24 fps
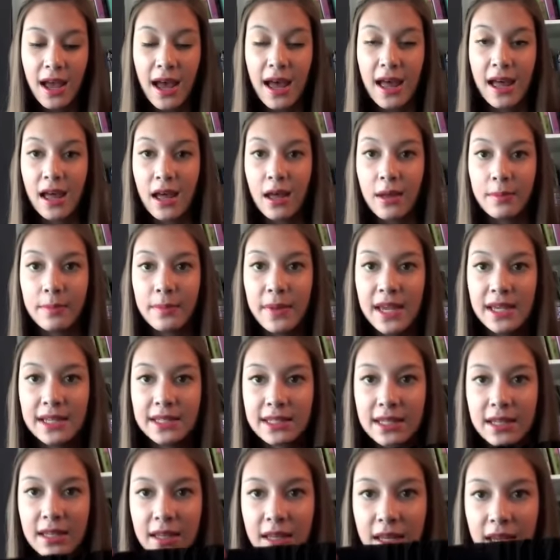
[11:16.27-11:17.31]
Um,
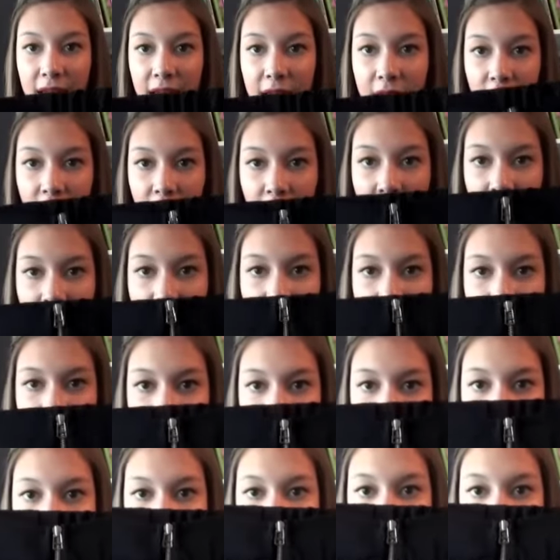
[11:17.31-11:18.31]
basically, it